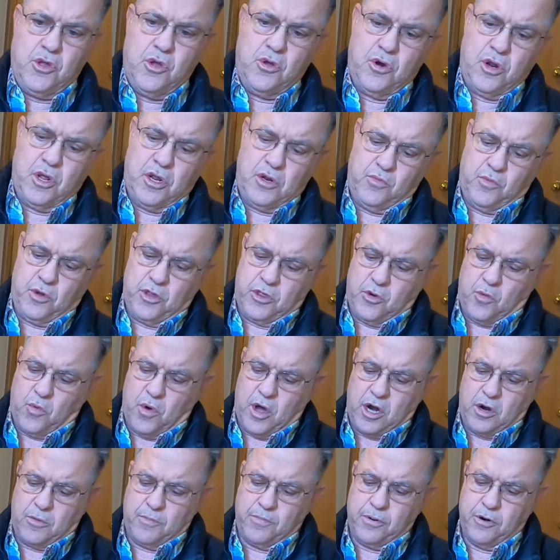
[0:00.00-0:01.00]
unit with a
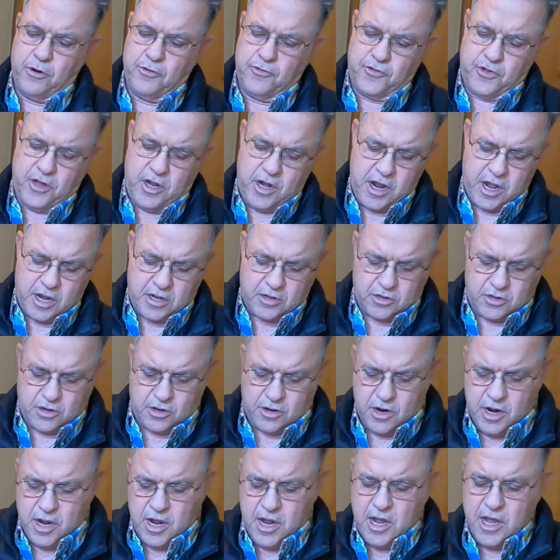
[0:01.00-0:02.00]
waterproof
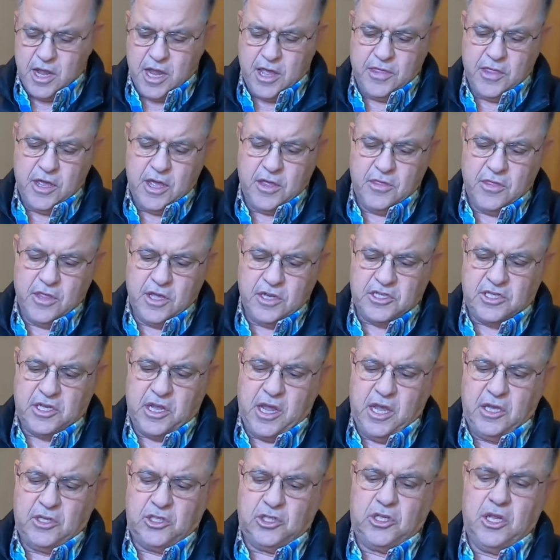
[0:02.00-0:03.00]
connector, and then this
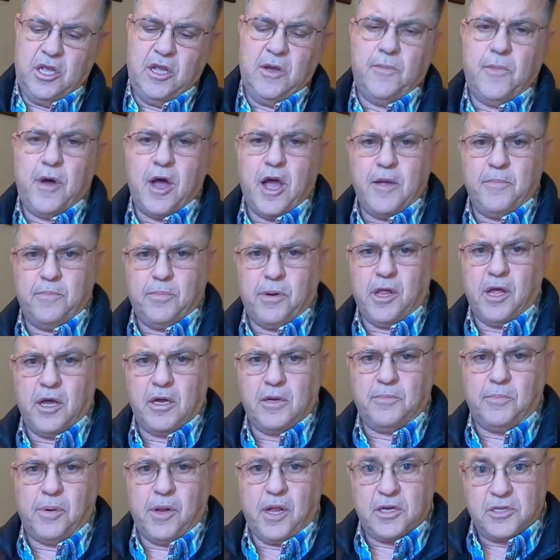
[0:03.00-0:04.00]
HDMI
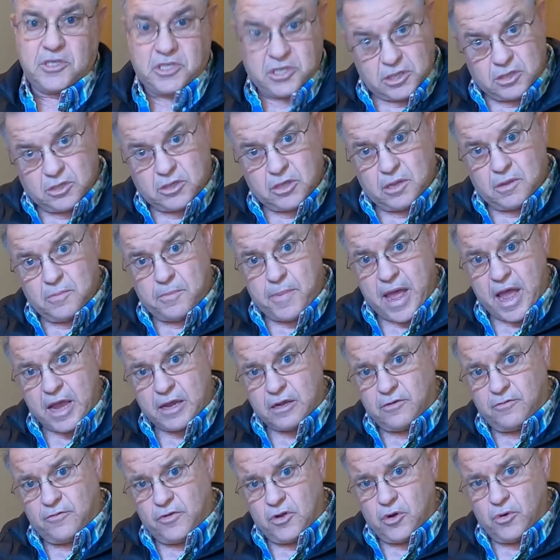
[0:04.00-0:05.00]
plug plugs into the
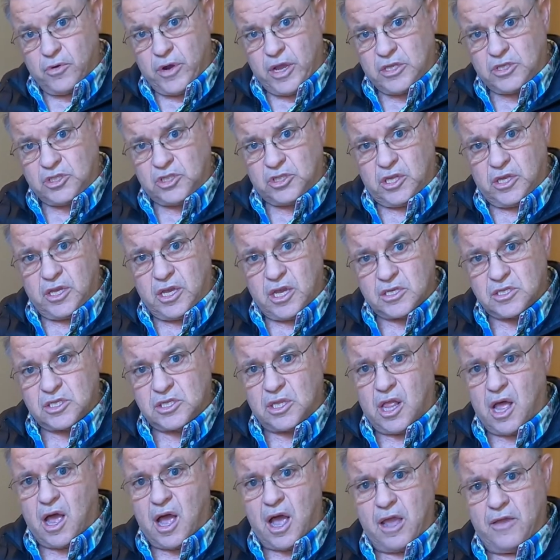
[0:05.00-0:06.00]
back of your HDS
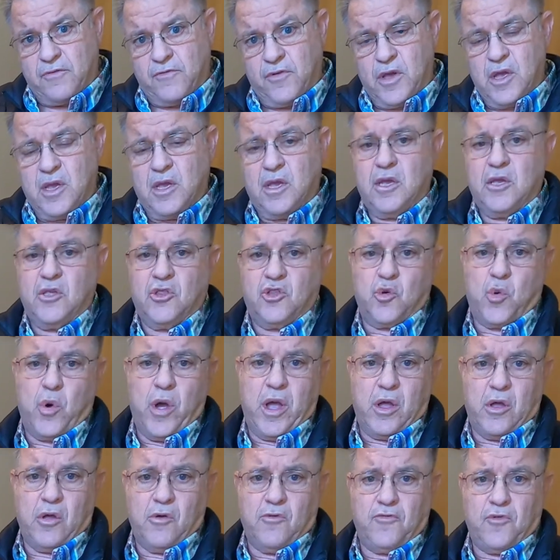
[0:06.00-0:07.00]
Live
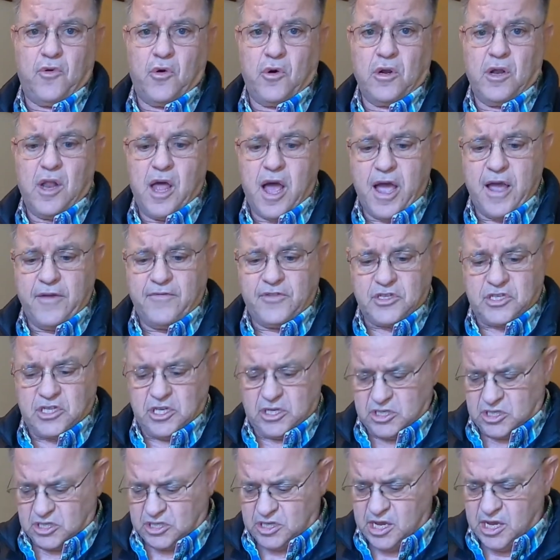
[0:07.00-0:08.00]
12 or Live
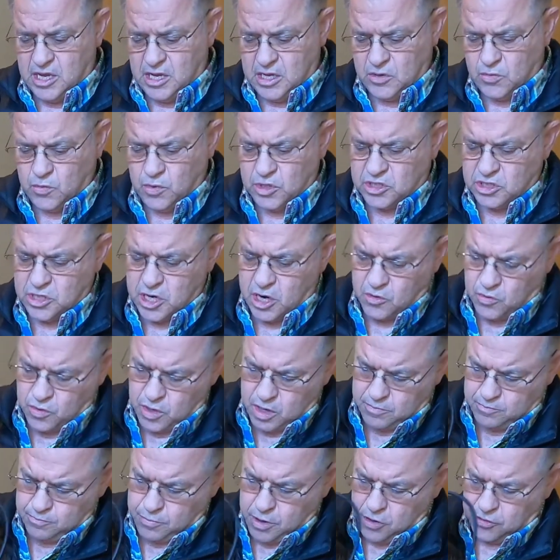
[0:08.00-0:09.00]
16, which I
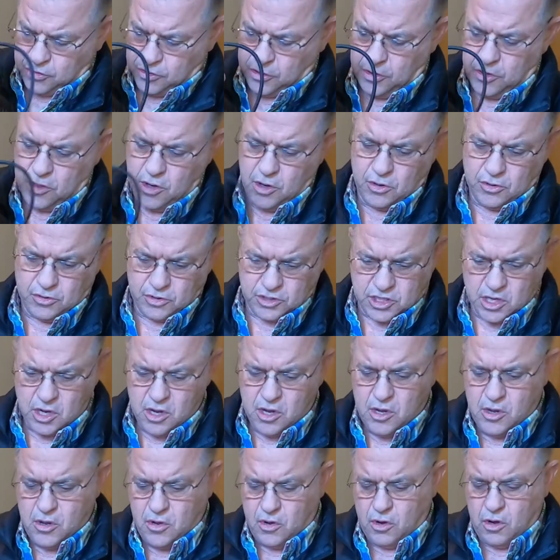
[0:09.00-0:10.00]
run both of those
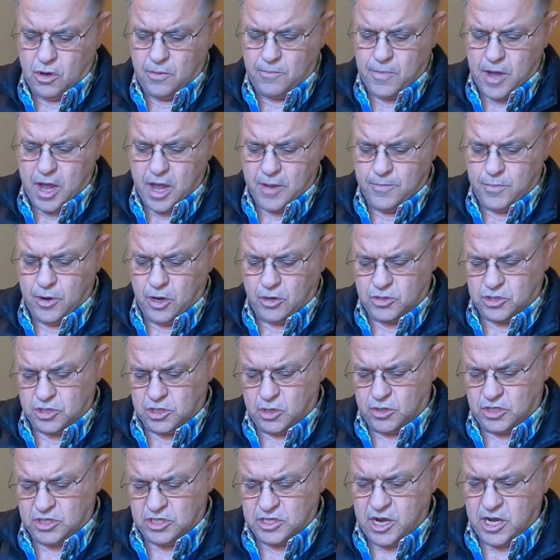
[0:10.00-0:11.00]
on my boat.
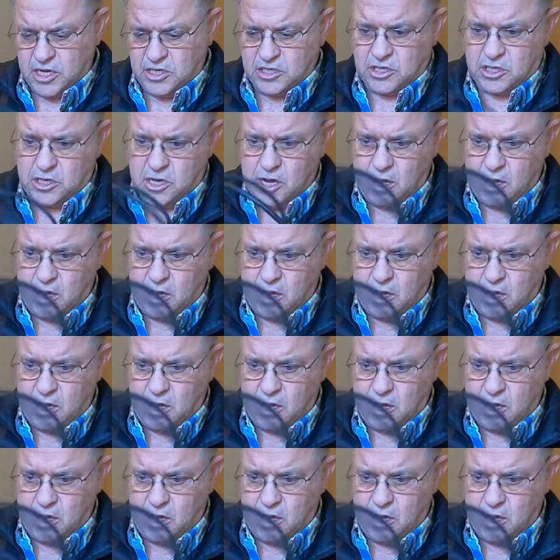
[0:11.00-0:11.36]
So it's nice, it